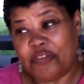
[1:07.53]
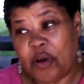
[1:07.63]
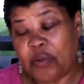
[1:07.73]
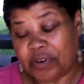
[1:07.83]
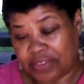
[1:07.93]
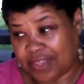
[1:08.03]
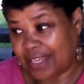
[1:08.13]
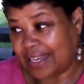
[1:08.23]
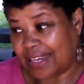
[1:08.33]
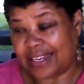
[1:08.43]
Forward
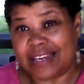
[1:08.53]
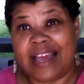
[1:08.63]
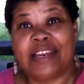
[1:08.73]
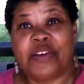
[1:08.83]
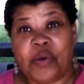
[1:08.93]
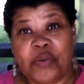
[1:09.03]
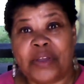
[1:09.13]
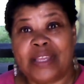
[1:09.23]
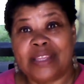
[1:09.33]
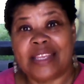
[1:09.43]
thinking, not
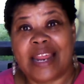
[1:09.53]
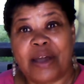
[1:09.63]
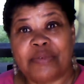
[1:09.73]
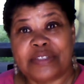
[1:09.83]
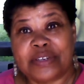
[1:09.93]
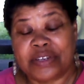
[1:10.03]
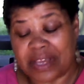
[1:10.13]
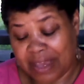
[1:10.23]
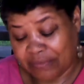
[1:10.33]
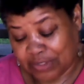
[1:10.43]
knowing that I was going
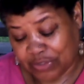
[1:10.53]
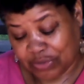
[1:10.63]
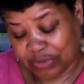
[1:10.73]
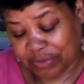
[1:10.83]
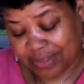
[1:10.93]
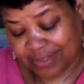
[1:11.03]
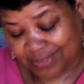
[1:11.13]
to have a stroke.